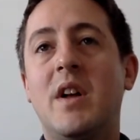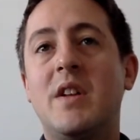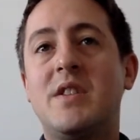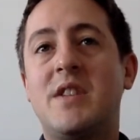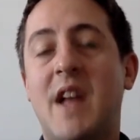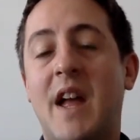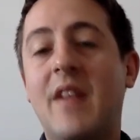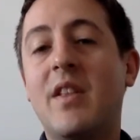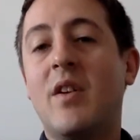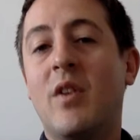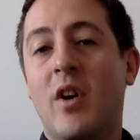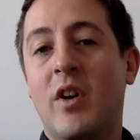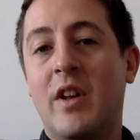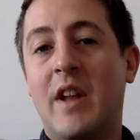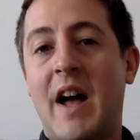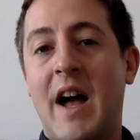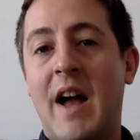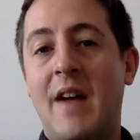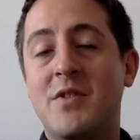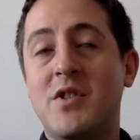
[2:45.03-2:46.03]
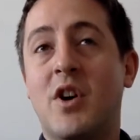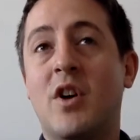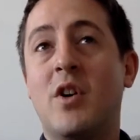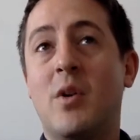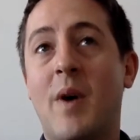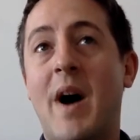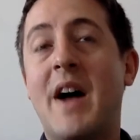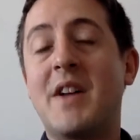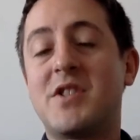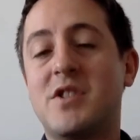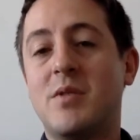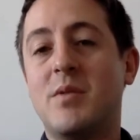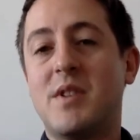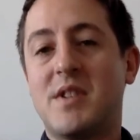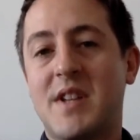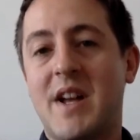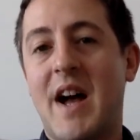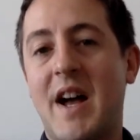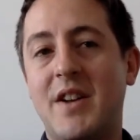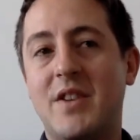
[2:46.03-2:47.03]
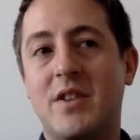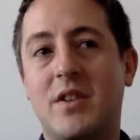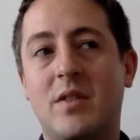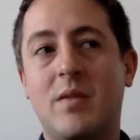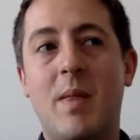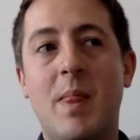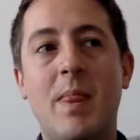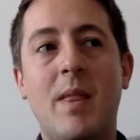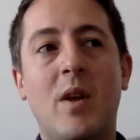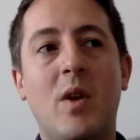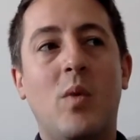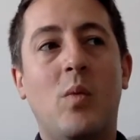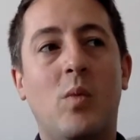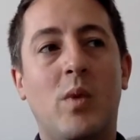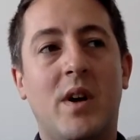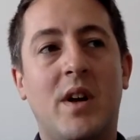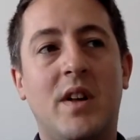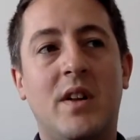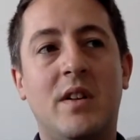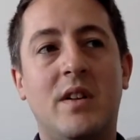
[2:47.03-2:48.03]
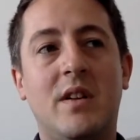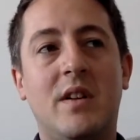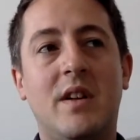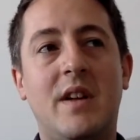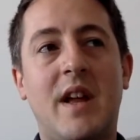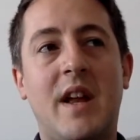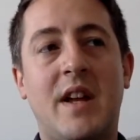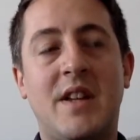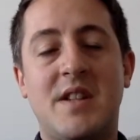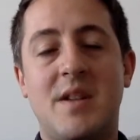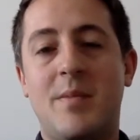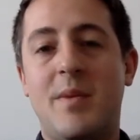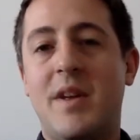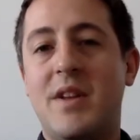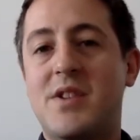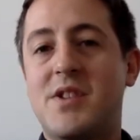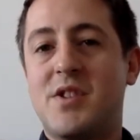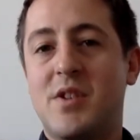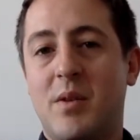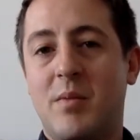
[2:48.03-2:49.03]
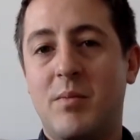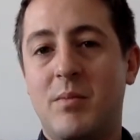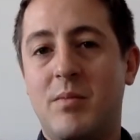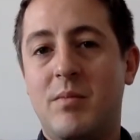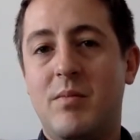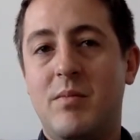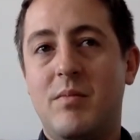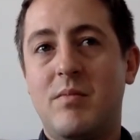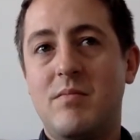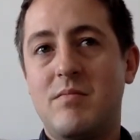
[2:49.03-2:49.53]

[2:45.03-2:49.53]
take their own lives or who are suicidal will exhibit some